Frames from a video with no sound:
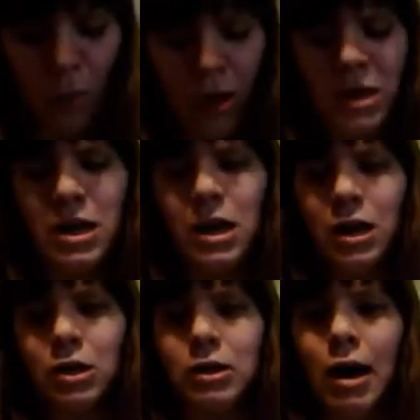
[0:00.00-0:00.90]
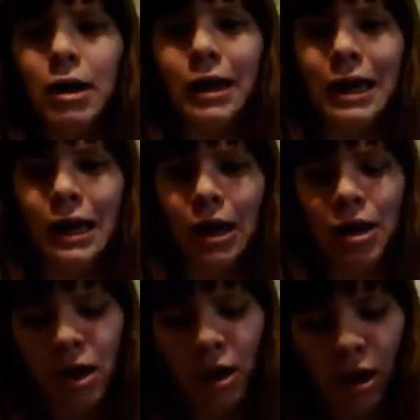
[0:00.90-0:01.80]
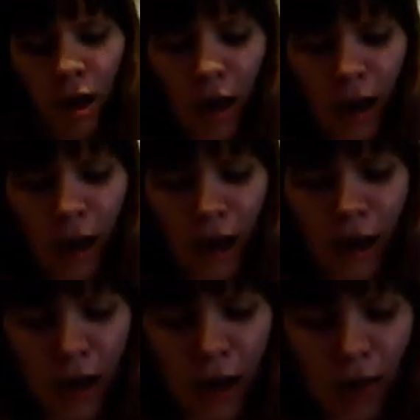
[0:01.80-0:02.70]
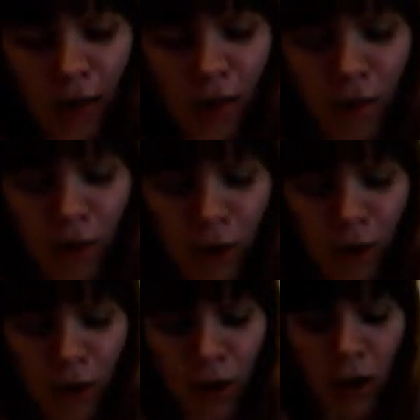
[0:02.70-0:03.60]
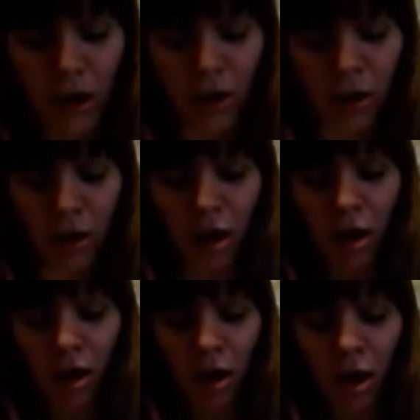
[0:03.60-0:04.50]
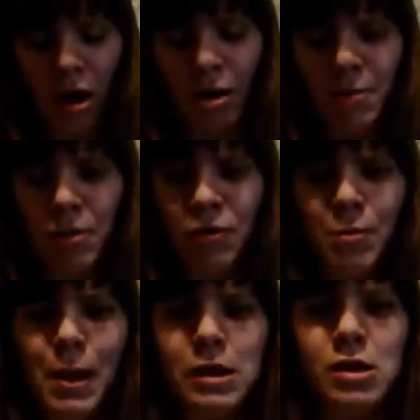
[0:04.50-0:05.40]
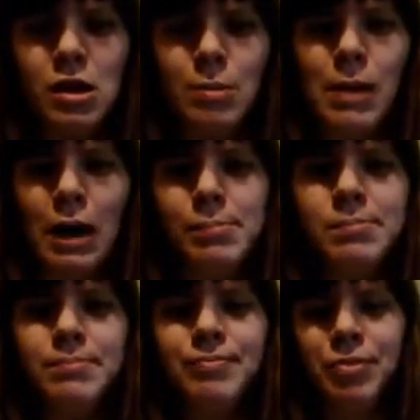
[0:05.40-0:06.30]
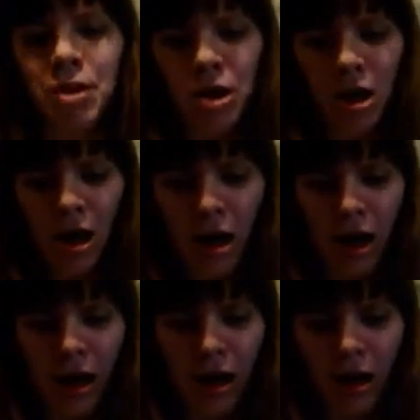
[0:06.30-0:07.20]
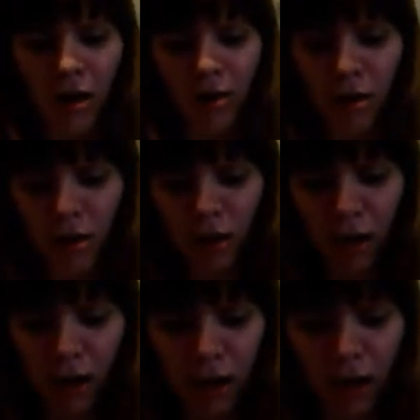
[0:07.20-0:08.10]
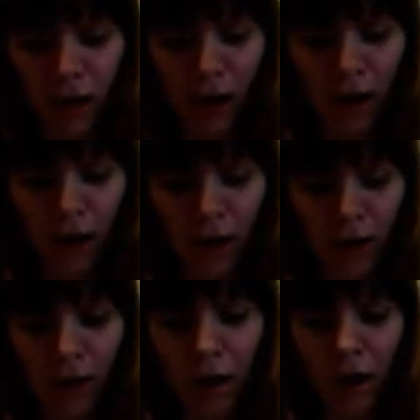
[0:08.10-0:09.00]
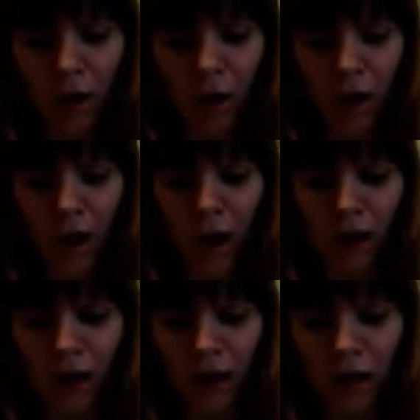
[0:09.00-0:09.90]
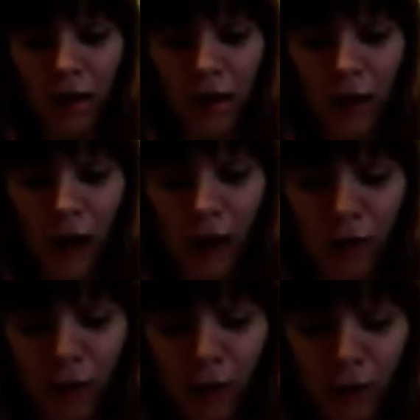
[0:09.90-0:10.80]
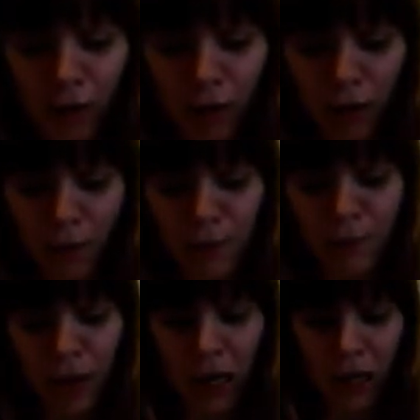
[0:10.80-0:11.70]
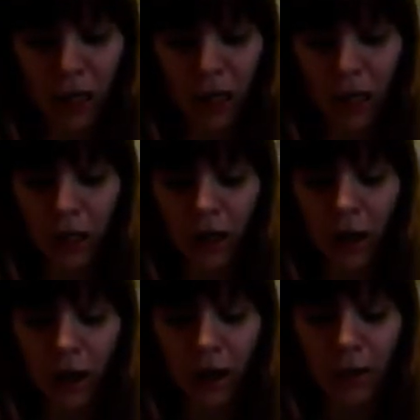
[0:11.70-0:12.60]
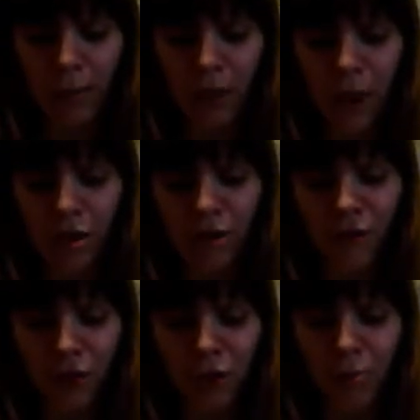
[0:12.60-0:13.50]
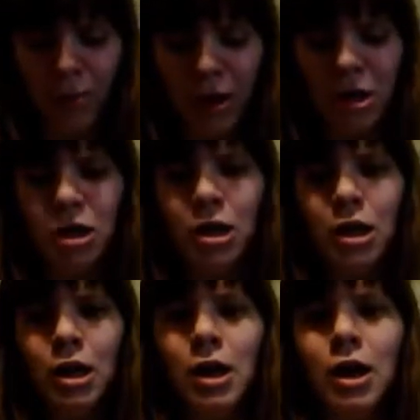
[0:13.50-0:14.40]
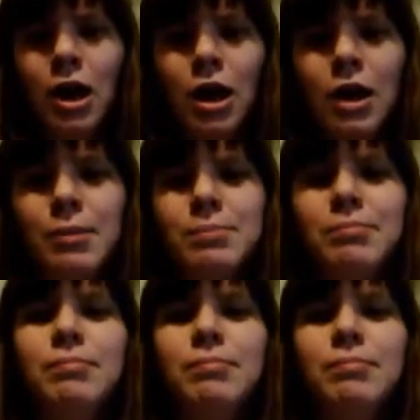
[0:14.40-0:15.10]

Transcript: Wendy Loggia. And there is a movie by the same name. And this is a, I think it's a young adult book. Um, it's a fiction book. Um,